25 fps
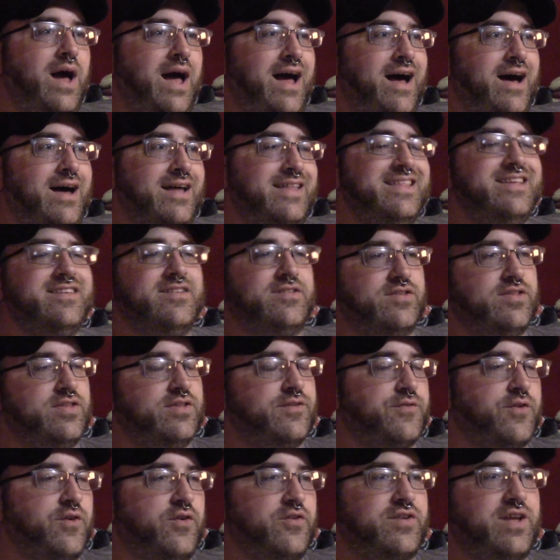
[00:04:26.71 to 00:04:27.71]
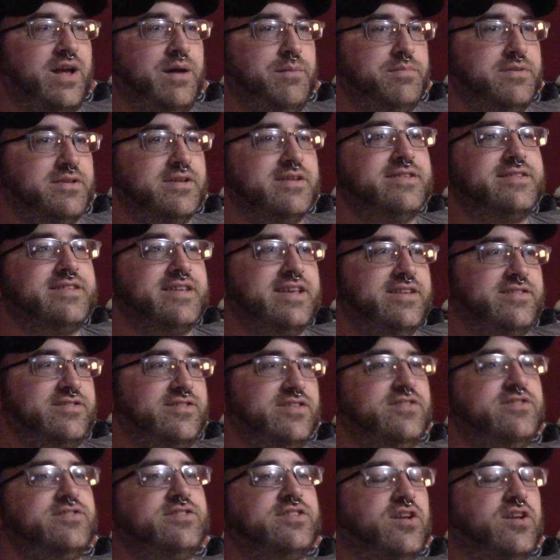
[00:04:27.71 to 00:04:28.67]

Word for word: Uh, at least in the first couple of seasons,